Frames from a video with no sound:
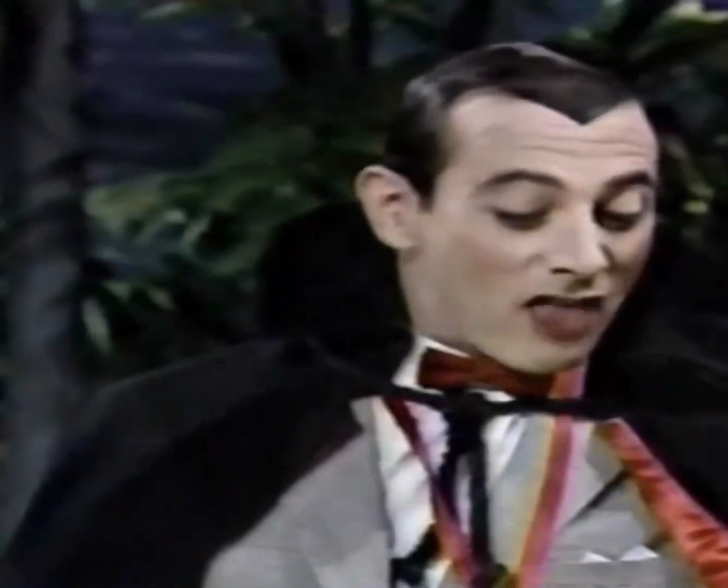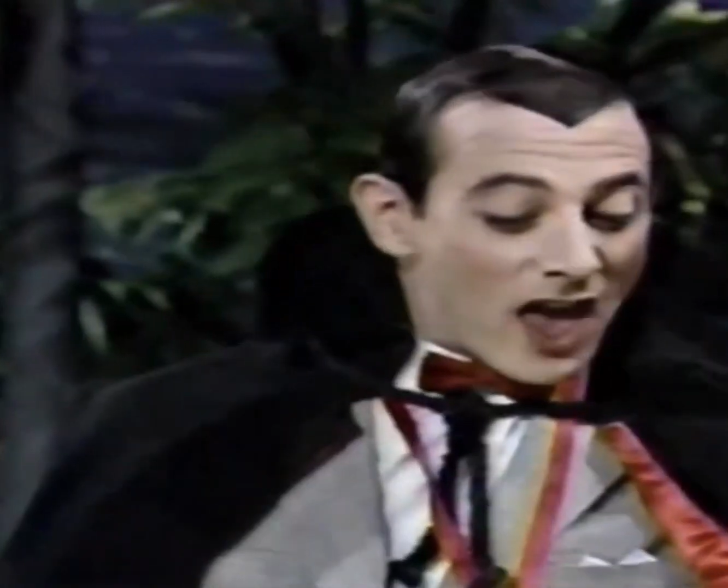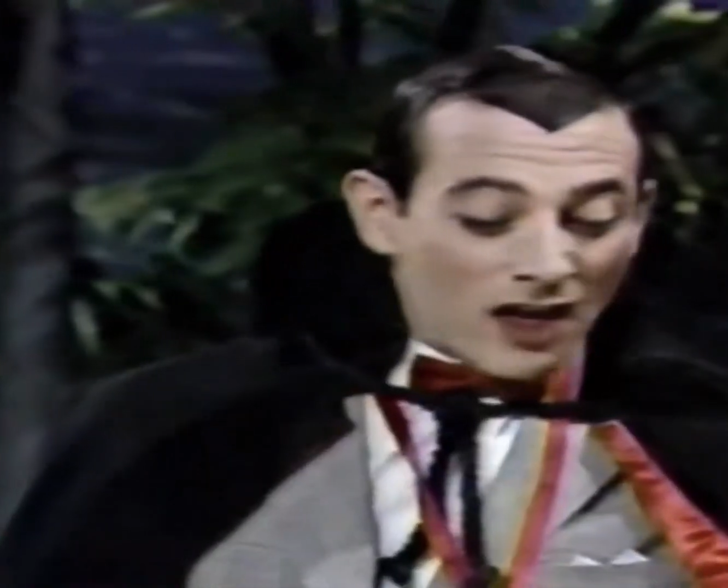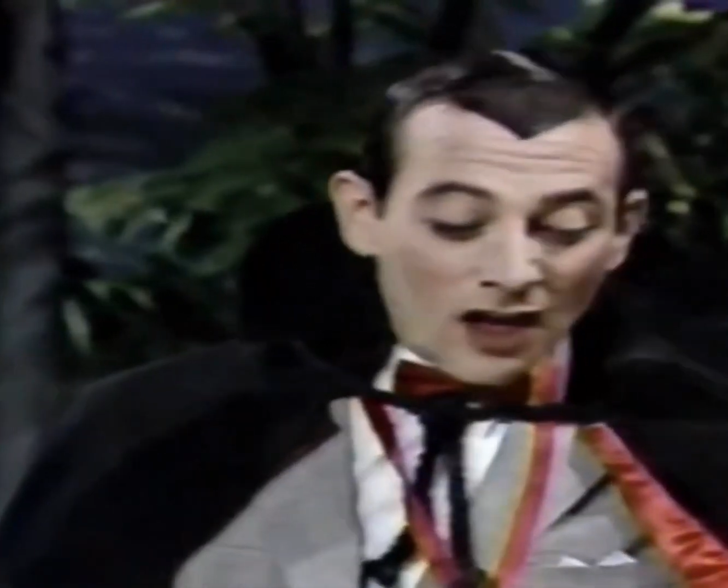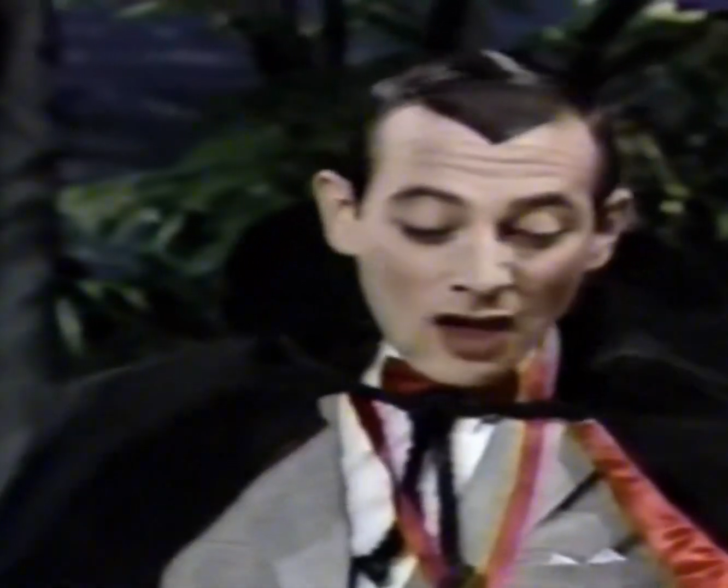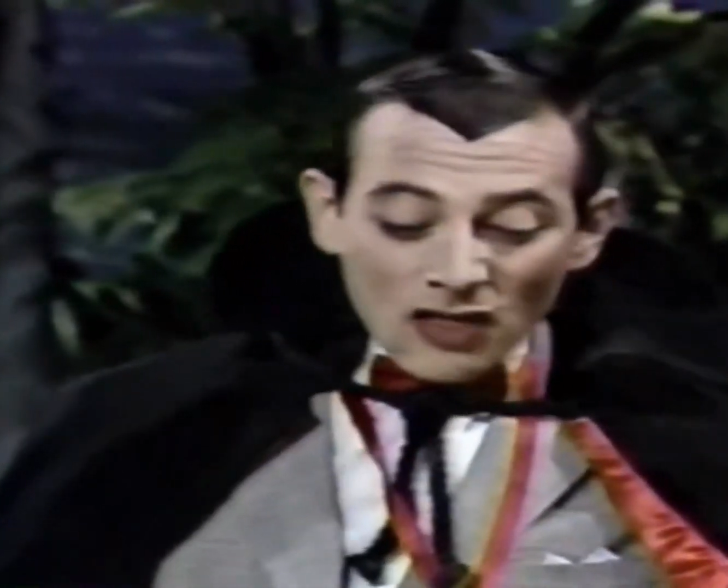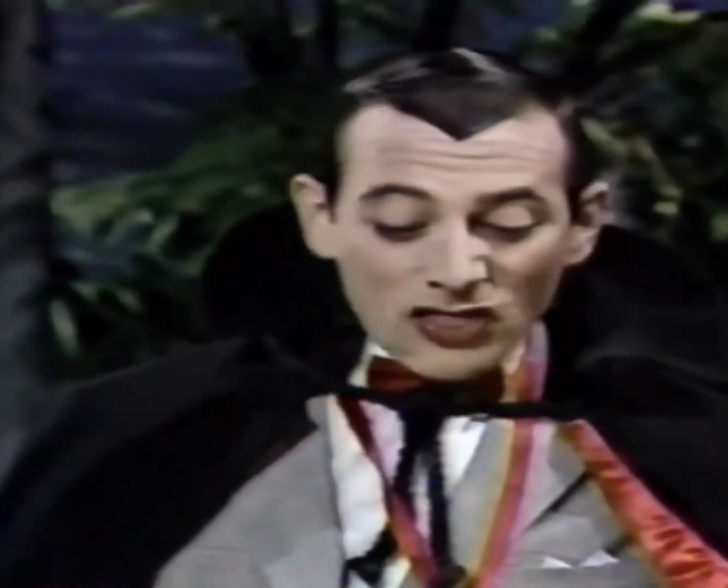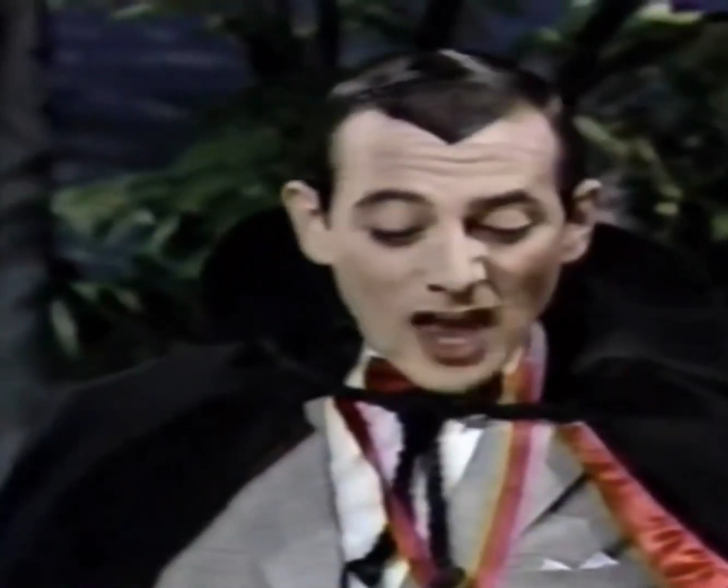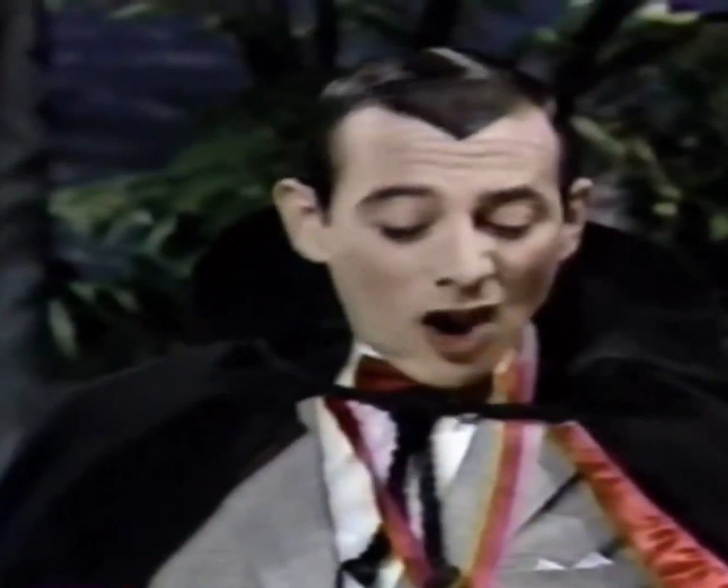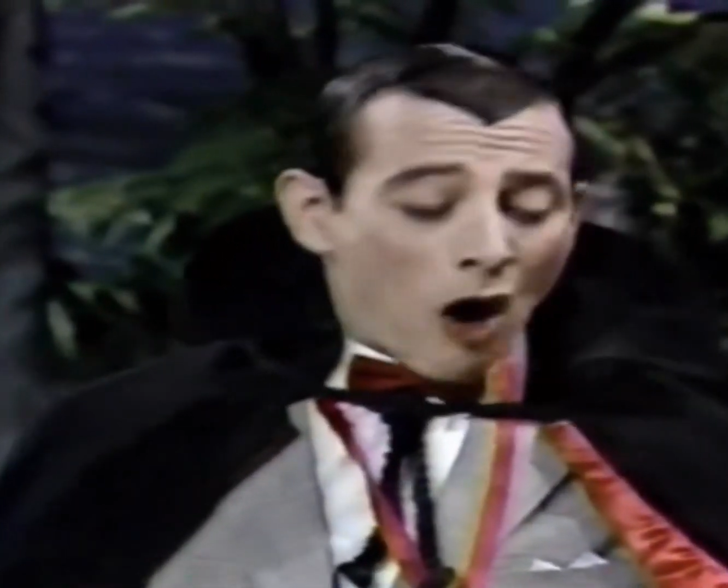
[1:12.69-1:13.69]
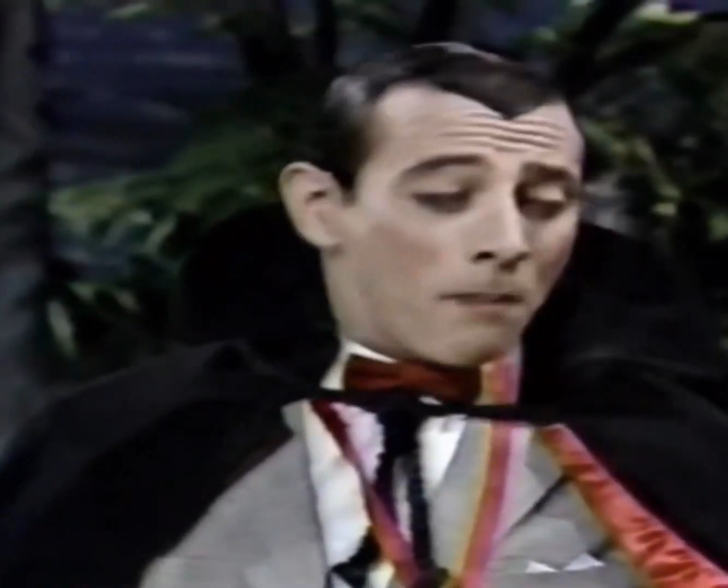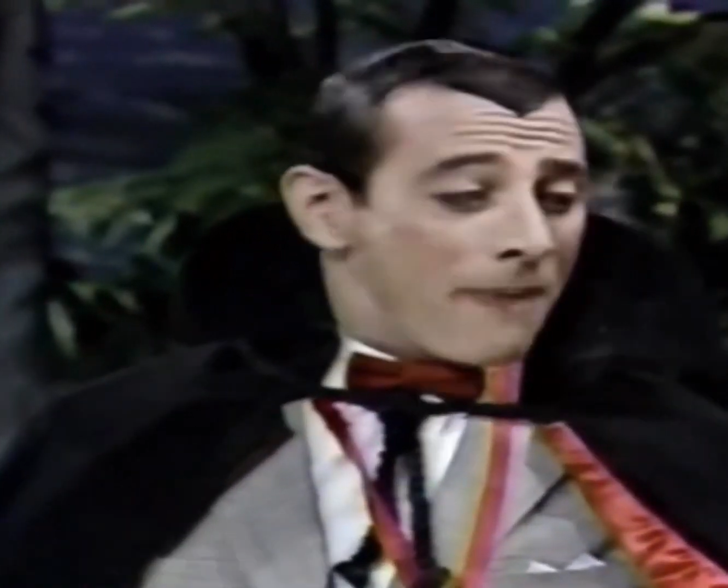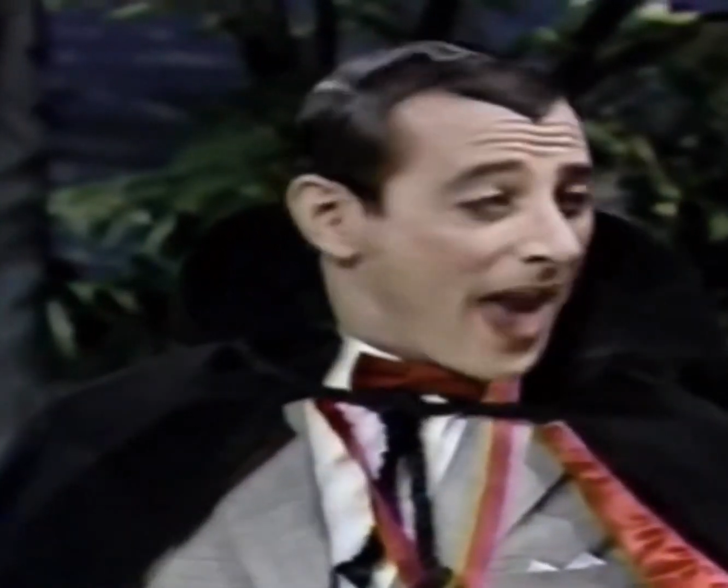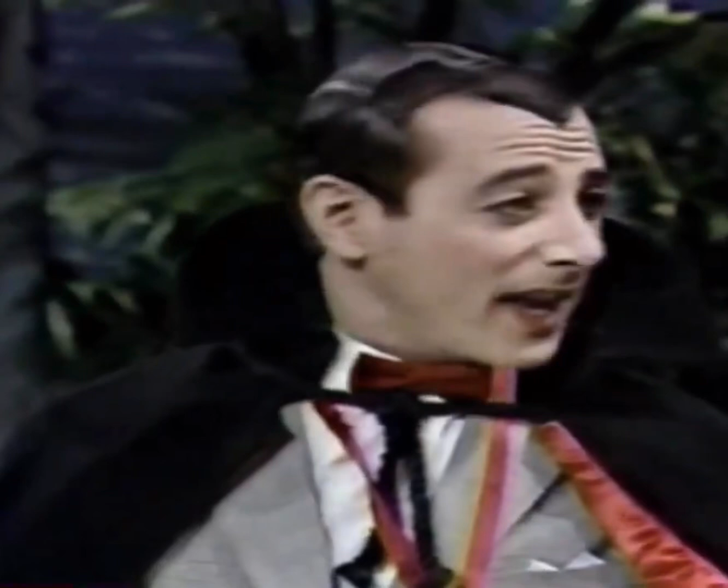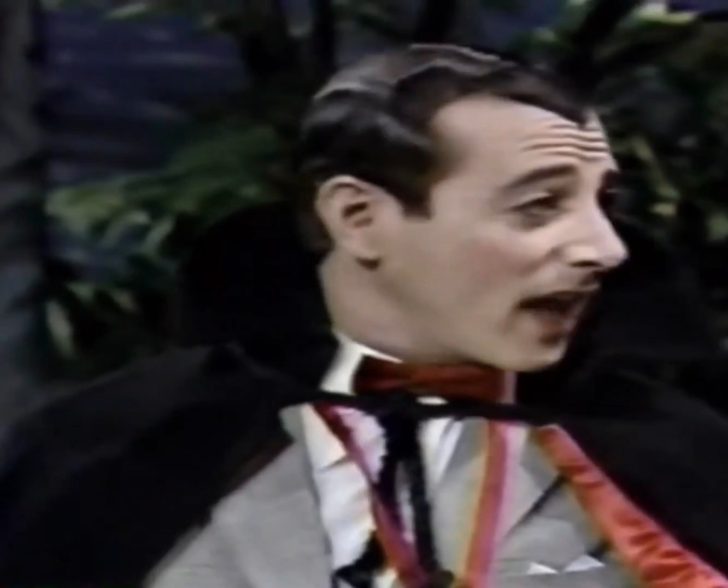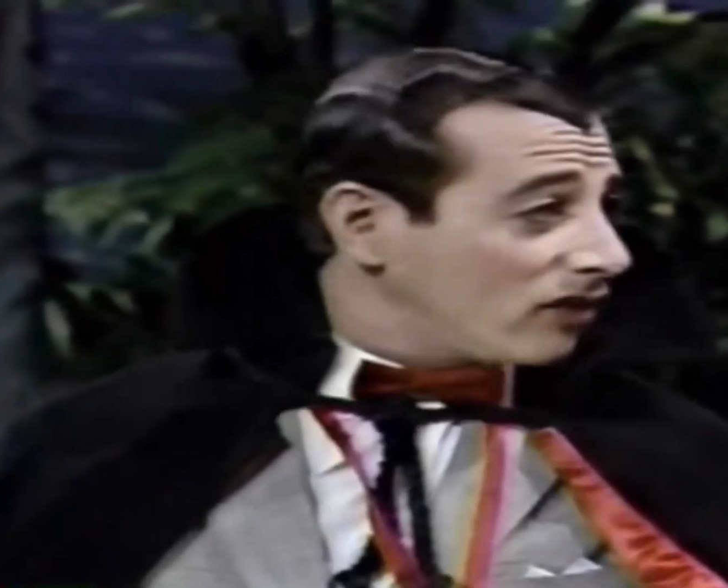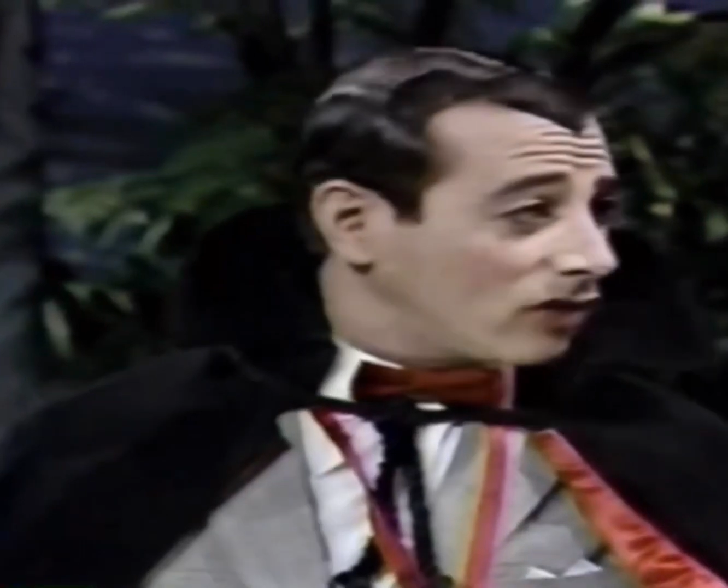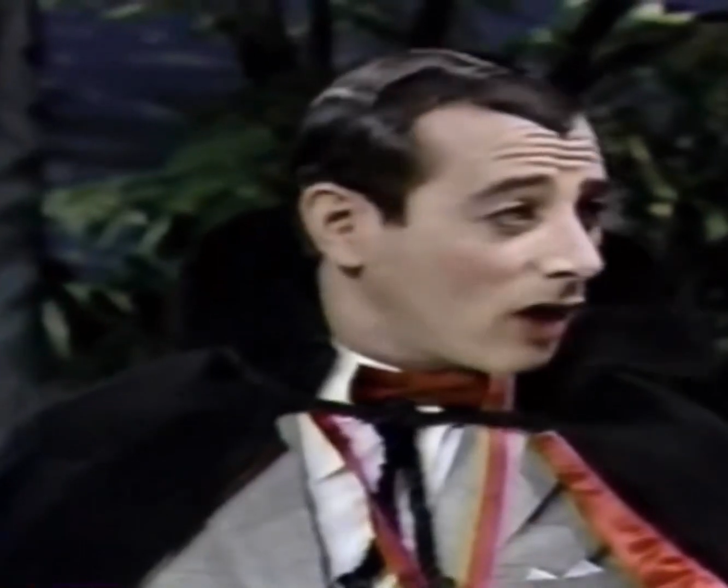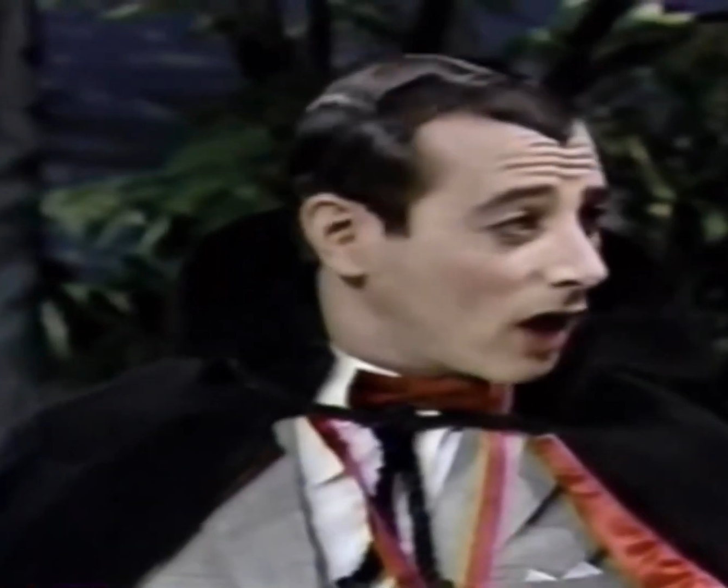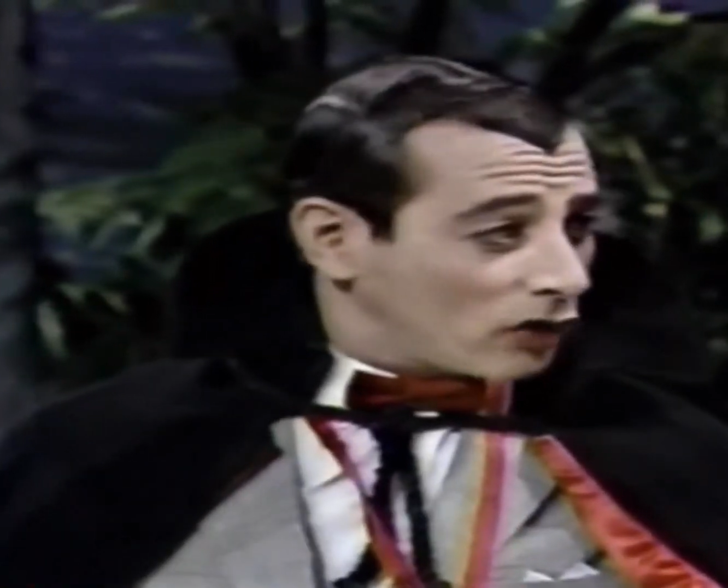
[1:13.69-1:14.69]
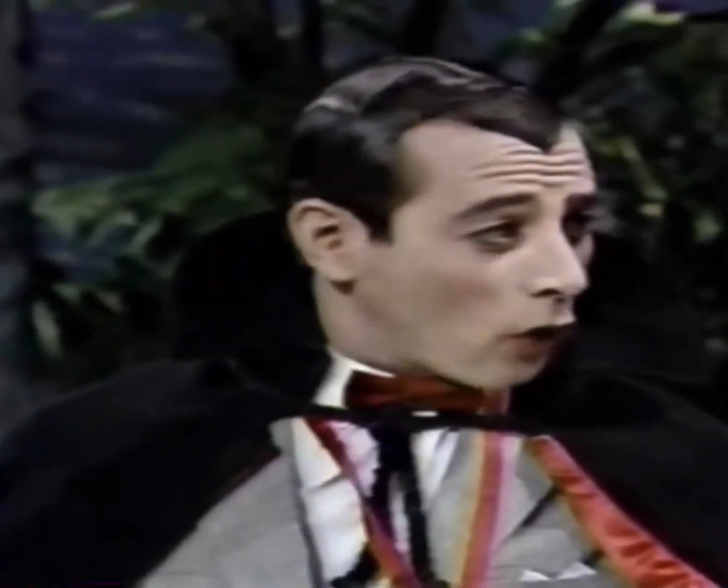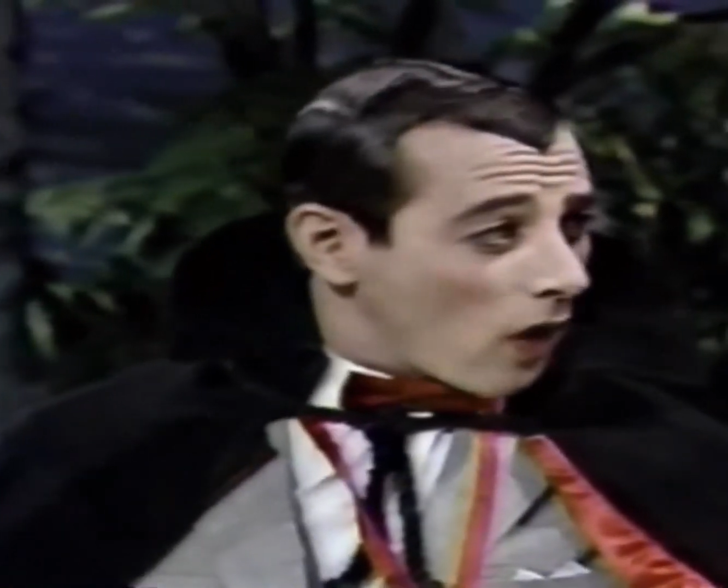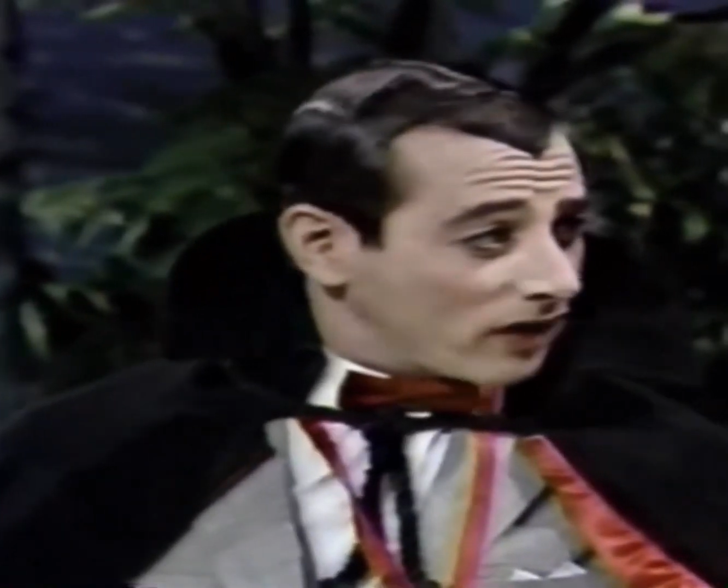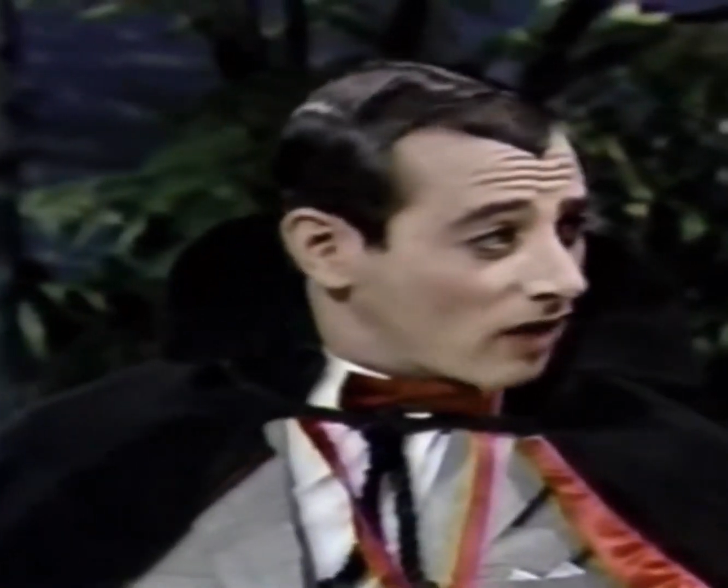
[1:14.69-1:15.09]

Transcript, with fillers: they they don't make as good a toys